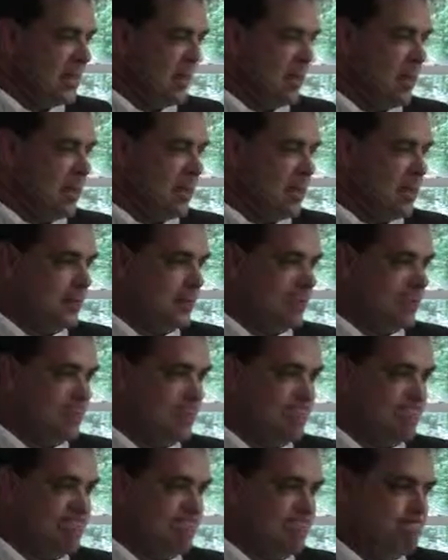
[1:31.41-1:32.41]
Um,
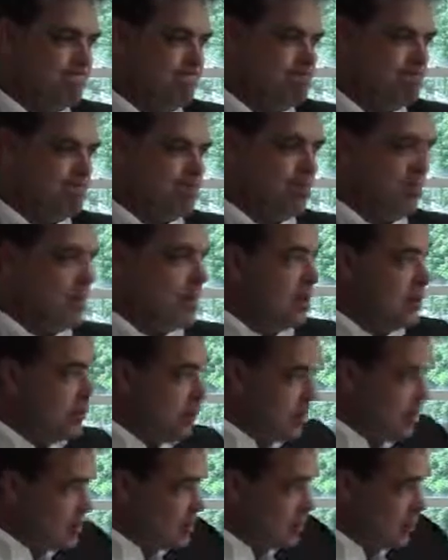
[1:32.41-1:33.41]

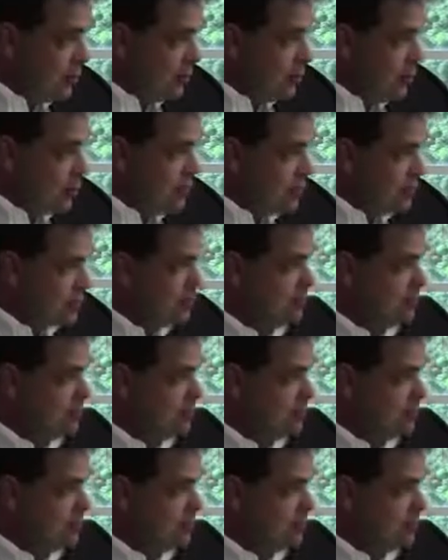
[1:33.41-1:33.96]
went to school